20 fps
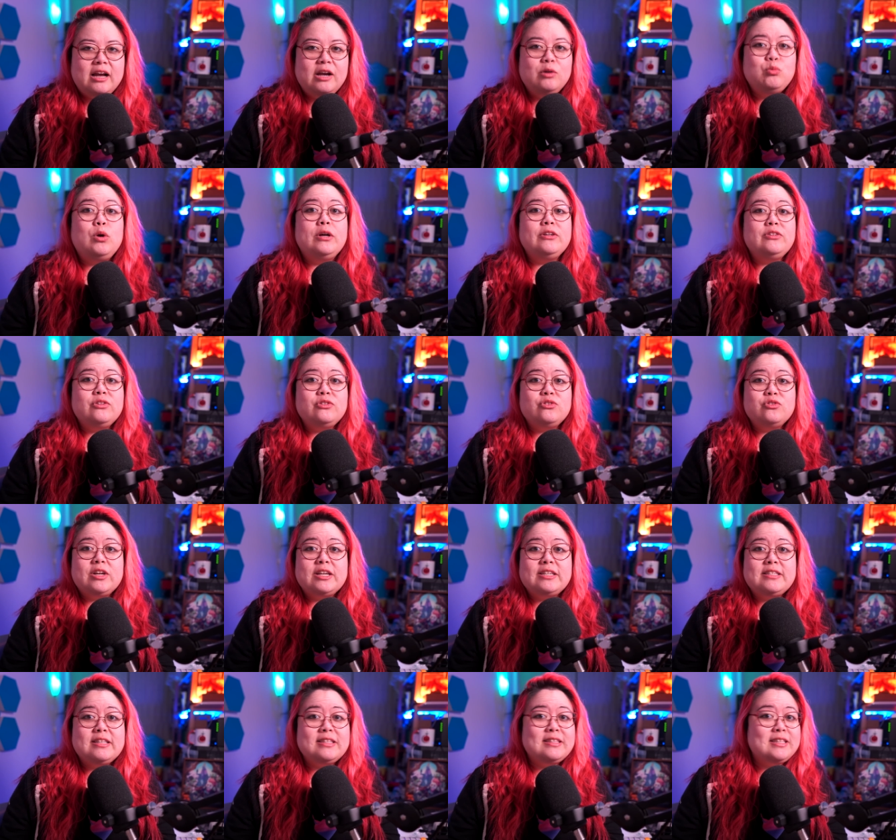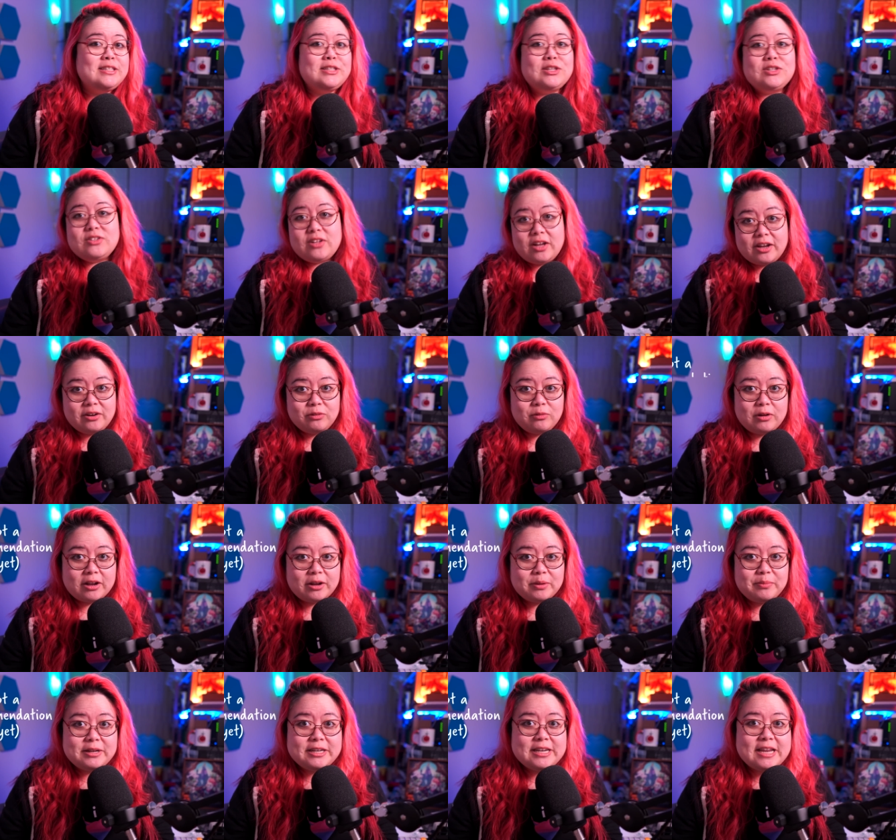I want to stress that this is not a
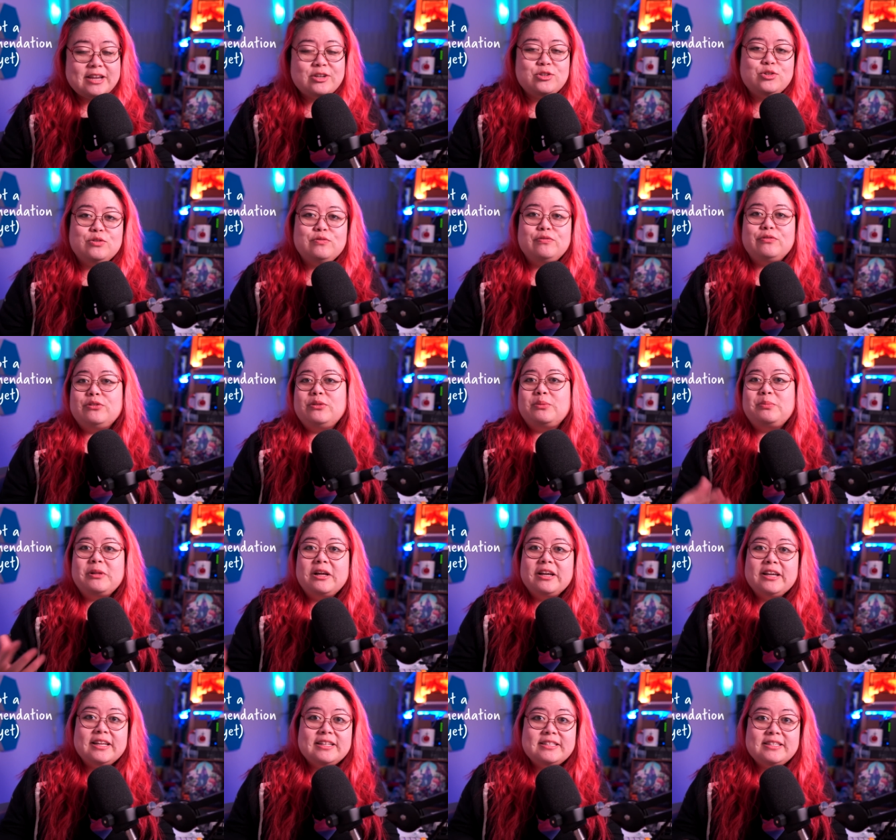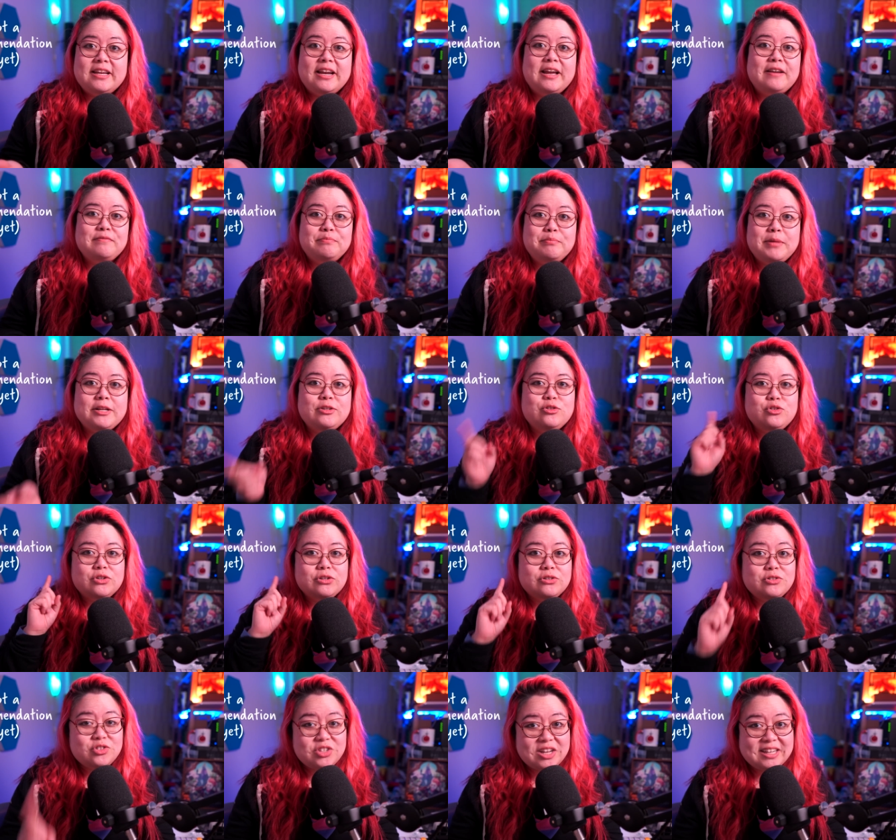recommendation for the plugins that I've
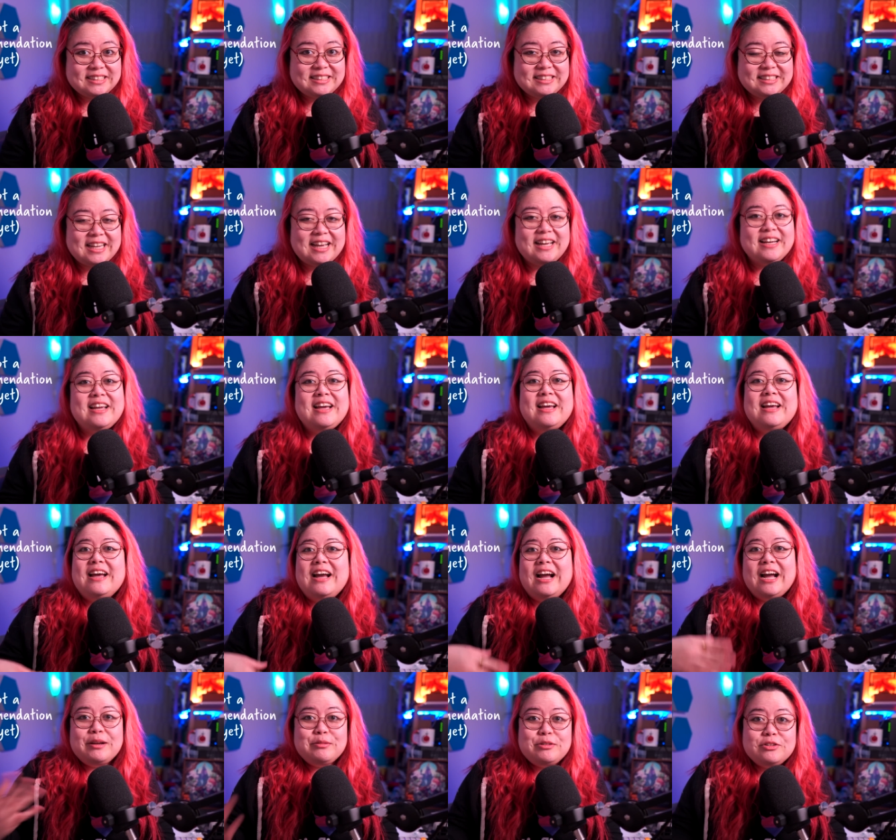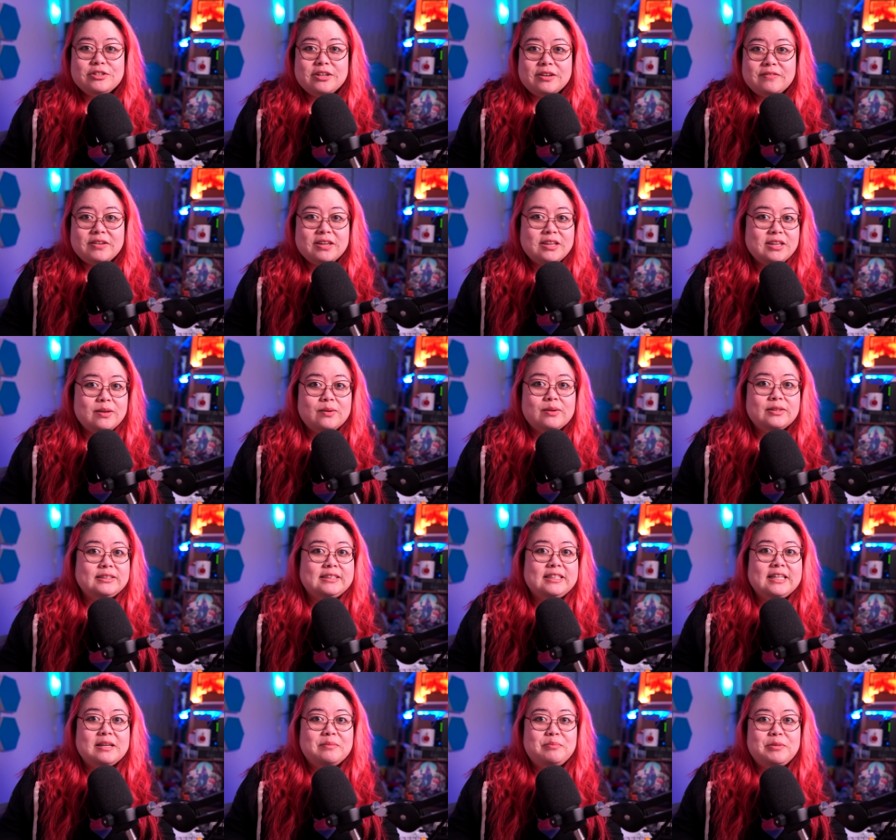mentioned just yet. I'm just giving you a
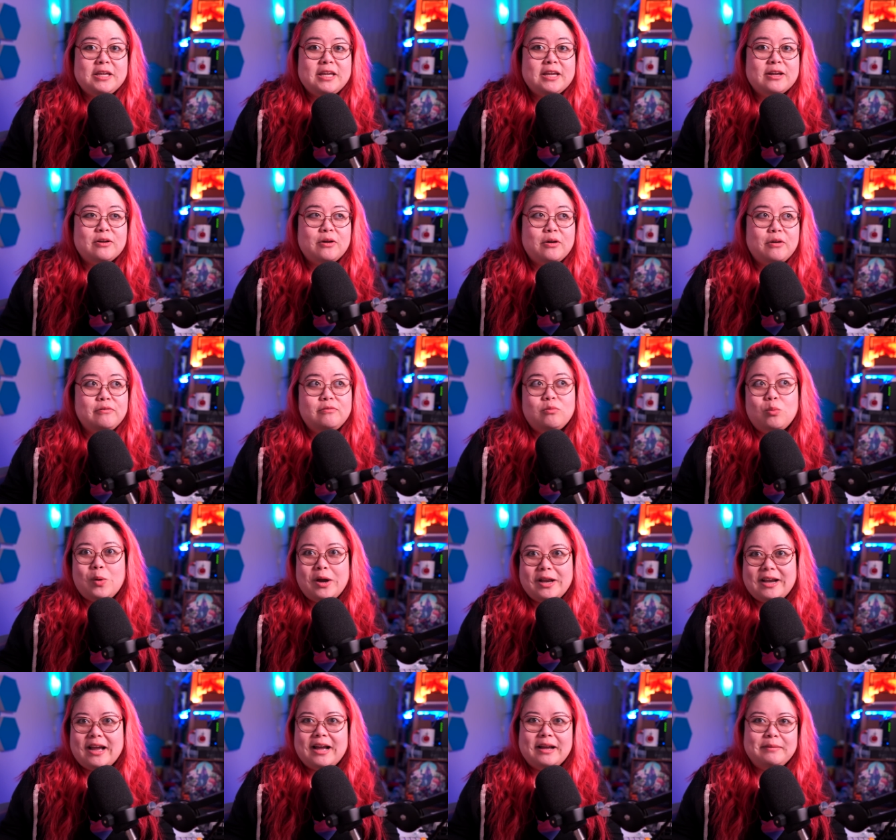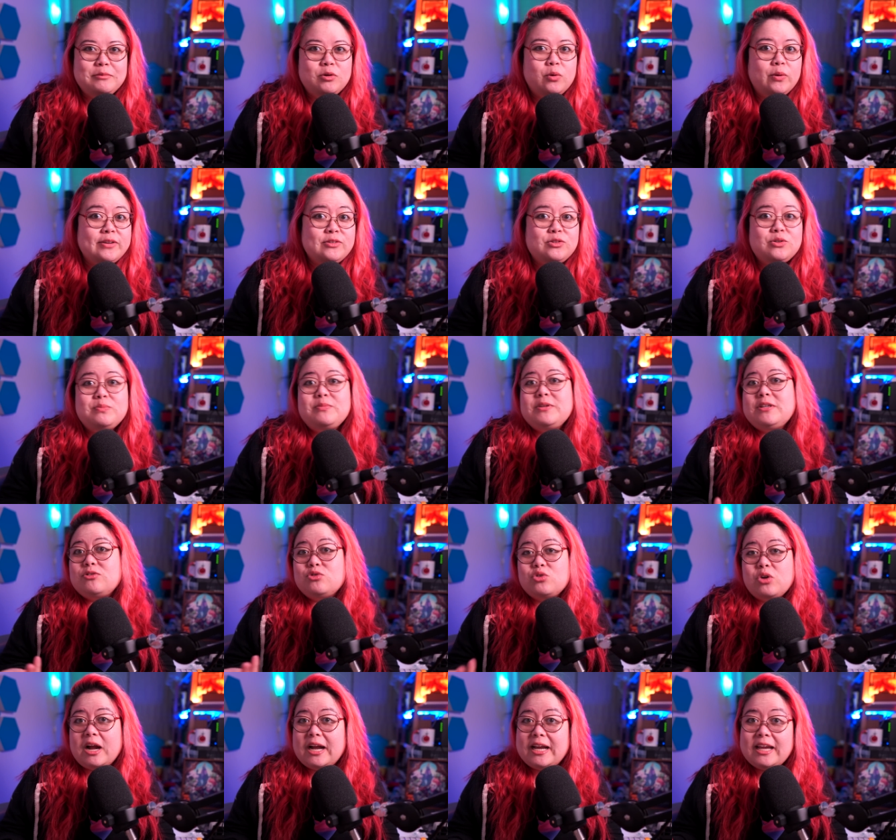sneak peek of what I'm going to be
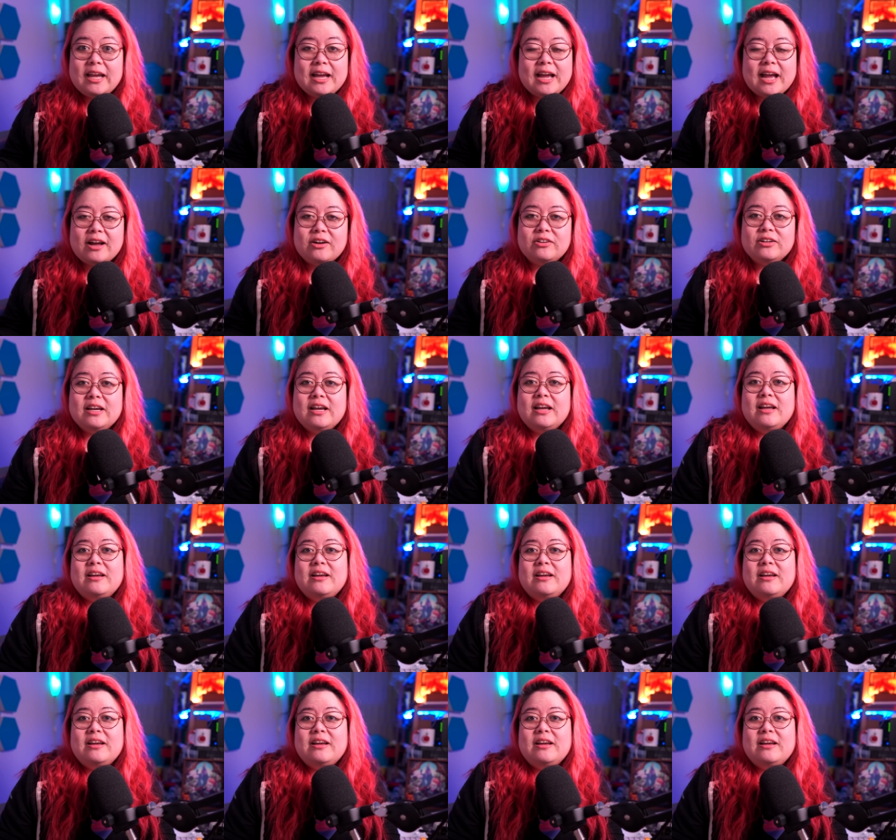trying out.